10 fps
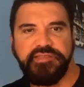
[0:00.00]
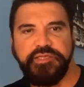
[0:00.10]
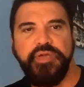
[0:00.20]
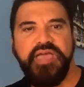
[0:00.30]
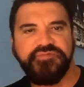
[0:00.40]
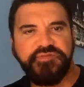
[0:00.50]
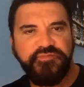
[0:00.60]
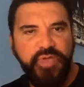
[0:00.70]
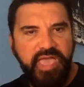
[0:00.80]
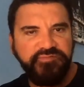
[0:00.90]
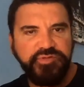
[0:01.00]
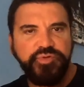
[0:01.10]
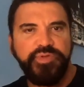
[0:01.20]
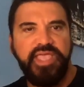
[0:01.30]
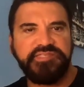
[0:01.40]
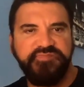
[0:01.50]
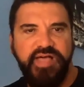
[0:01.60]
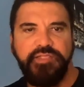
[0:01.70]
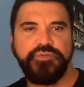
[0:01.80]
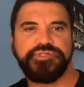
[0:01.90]
Like you have to do it as
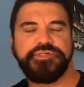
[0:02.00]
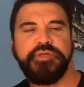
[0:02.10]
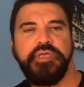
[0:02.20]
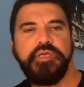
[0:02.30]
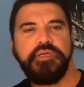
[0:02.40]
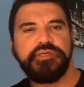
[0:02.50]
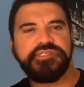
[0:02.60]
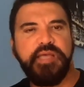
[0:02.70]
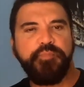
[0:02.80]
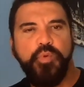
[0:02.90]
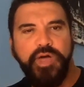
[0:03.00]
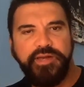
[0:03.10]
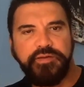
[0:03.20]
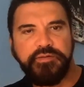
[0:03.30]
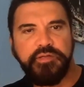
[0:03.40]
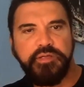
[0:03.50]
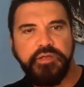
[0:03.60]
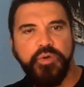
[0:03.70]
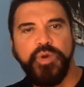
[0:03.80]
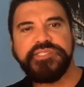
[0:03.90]
follows. Step 1,
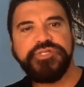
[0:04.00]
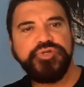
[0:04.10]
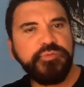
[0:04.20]
what did you